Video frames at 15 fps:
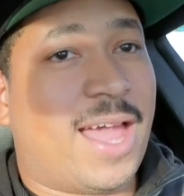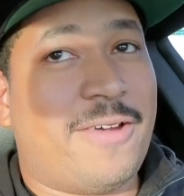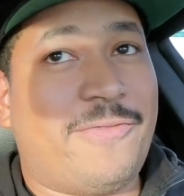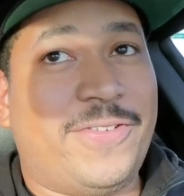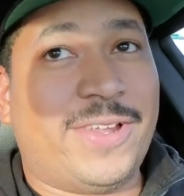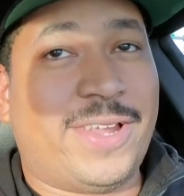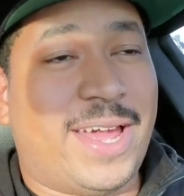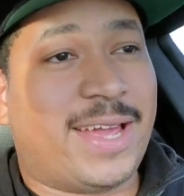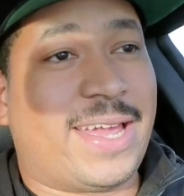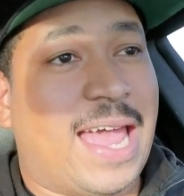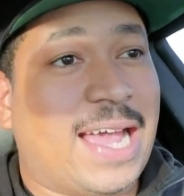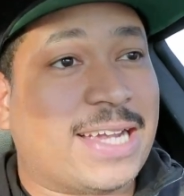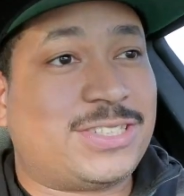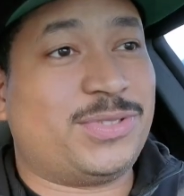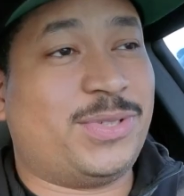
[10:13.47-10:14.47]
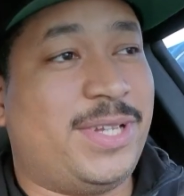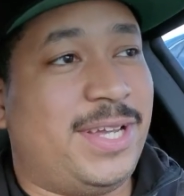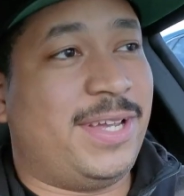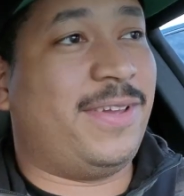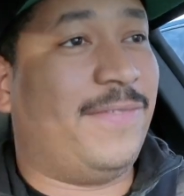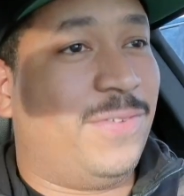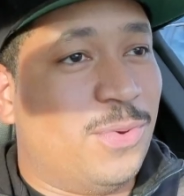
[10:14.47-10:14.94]
I feel like
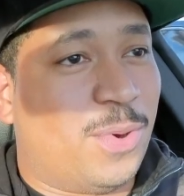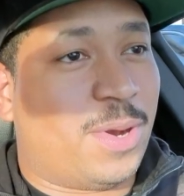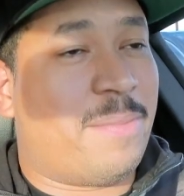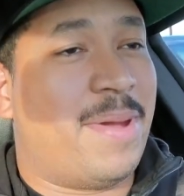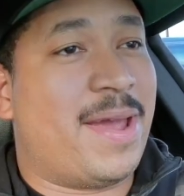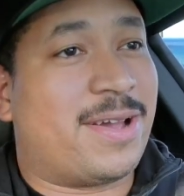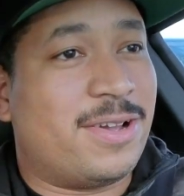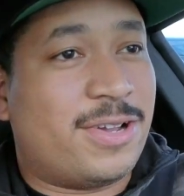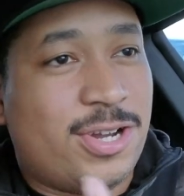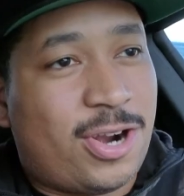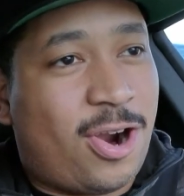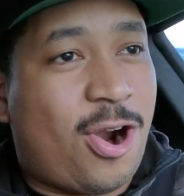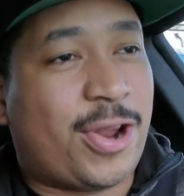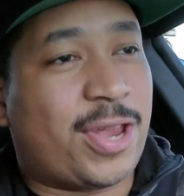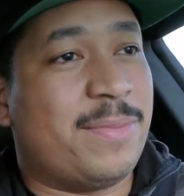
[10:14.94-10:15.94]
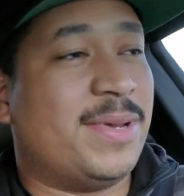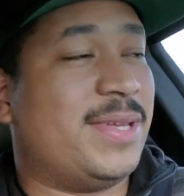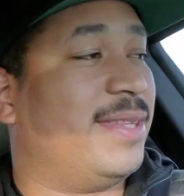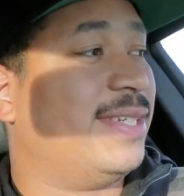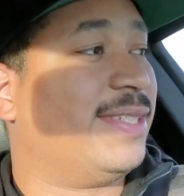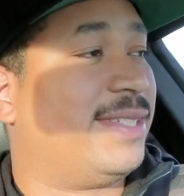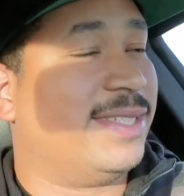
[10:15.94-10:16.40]
actually, if you want to make a good
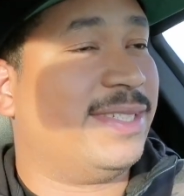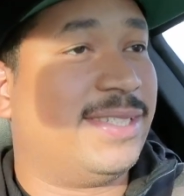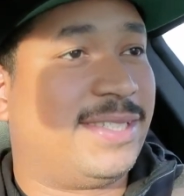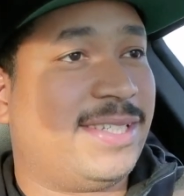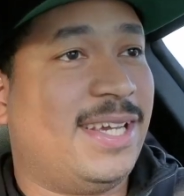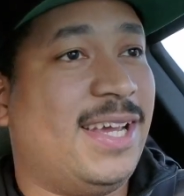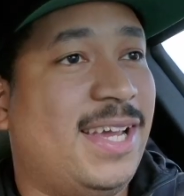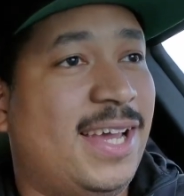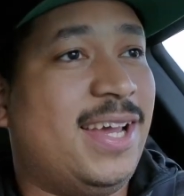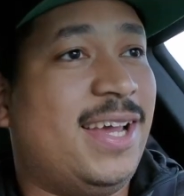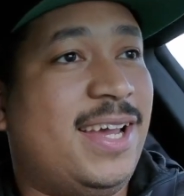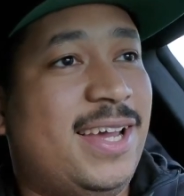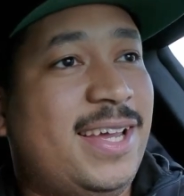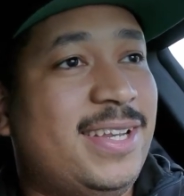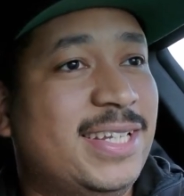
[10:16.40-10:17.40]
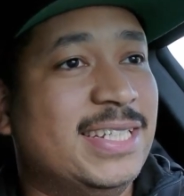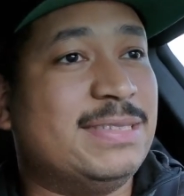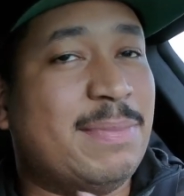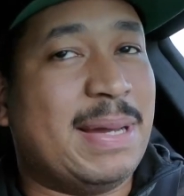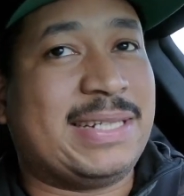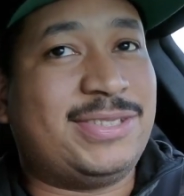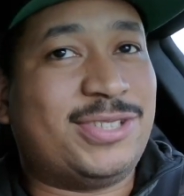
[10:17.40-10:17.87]
argument, this
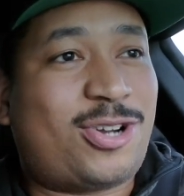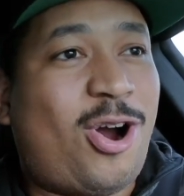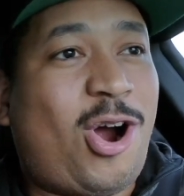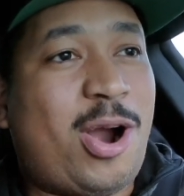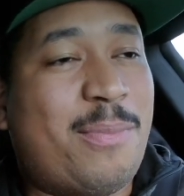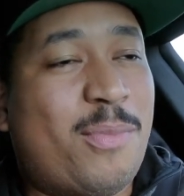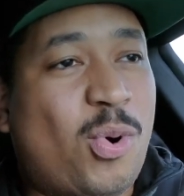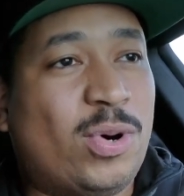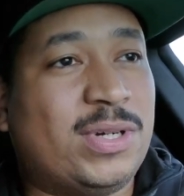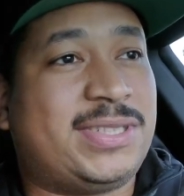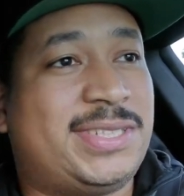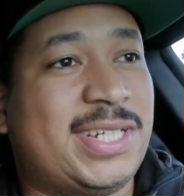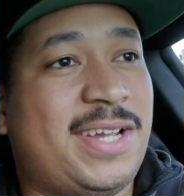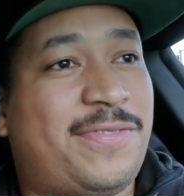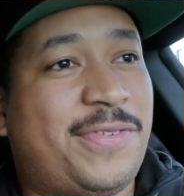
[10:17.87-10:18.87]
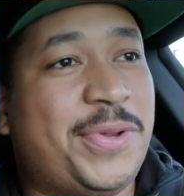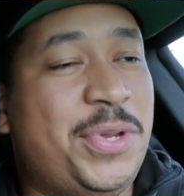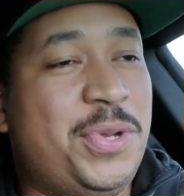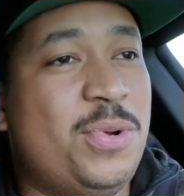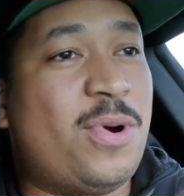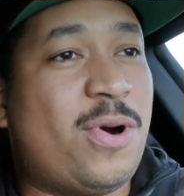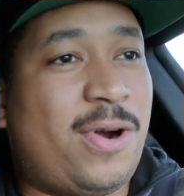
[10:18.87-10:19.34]
makes the car more safer.
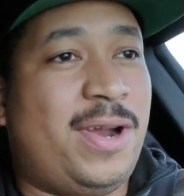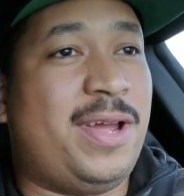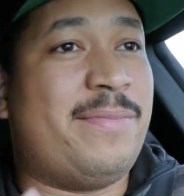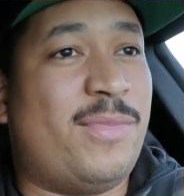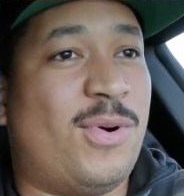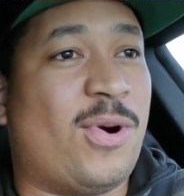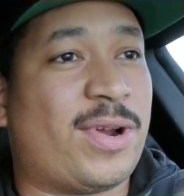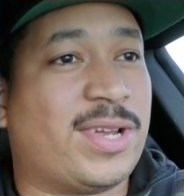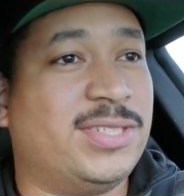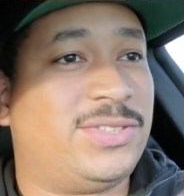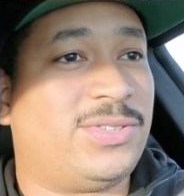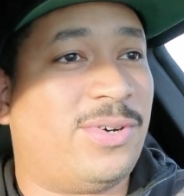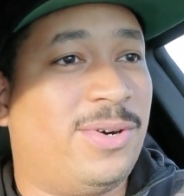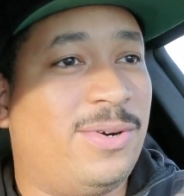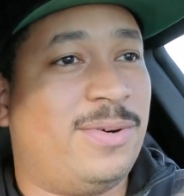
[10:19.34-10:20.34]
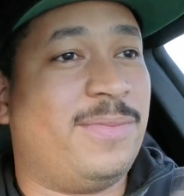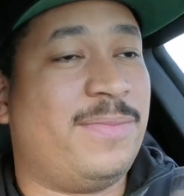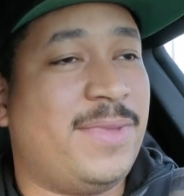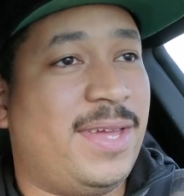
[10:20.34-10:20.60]
You are in more control.